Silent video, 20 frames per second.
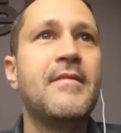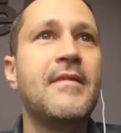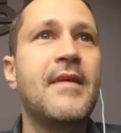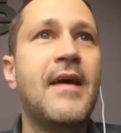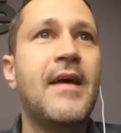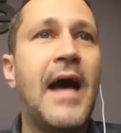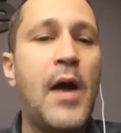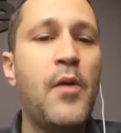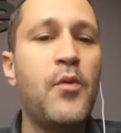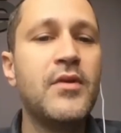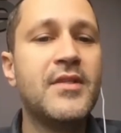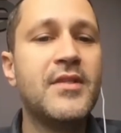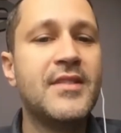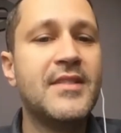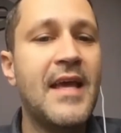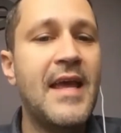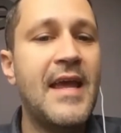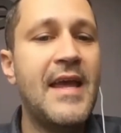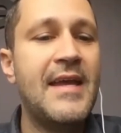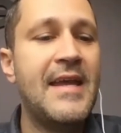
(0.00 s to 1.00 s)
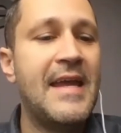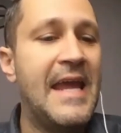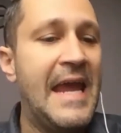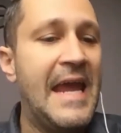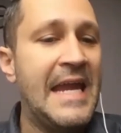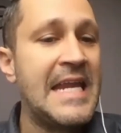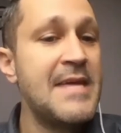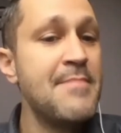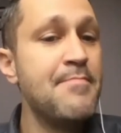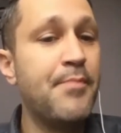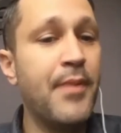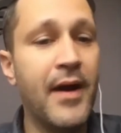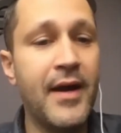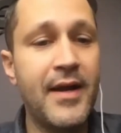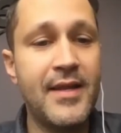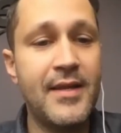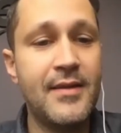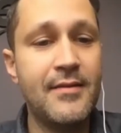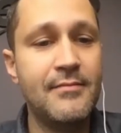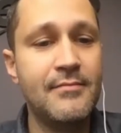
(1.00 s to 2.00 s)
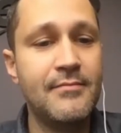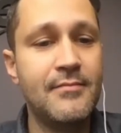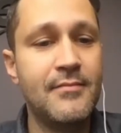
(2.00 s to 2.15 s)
I would say anybody